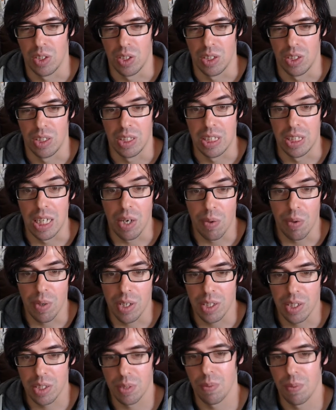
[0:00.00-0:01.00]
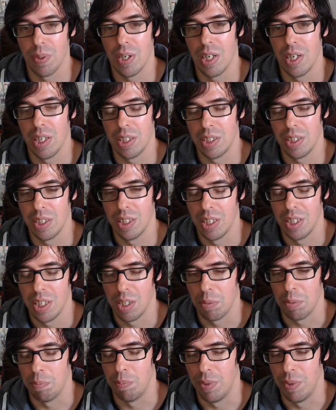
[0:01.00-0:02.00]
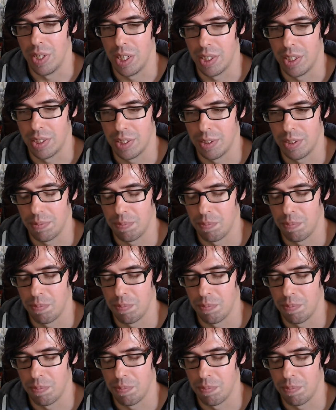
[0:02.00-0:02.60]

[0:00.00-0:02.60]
a serious word, but